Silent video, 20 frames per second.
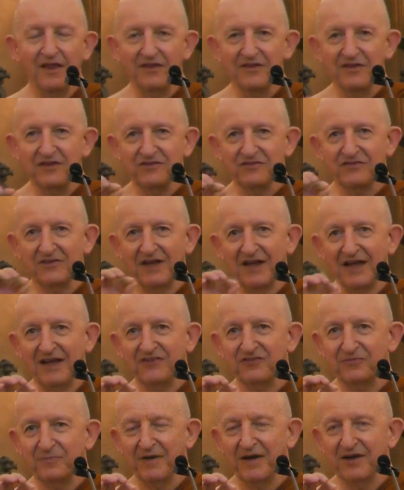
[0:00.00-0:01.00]
this
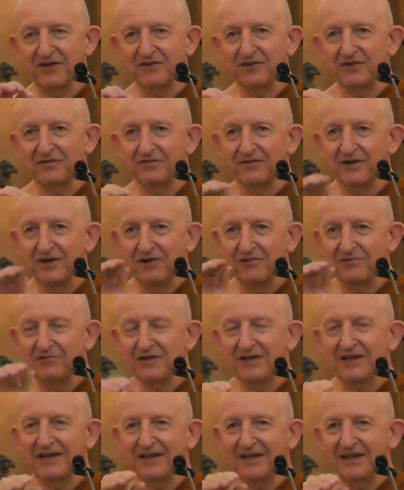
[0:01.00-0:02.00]
aspect of
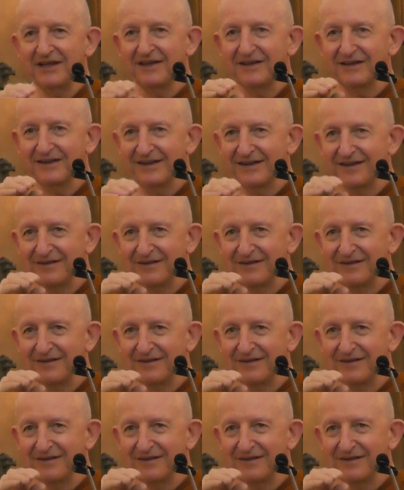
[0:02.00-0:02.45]
really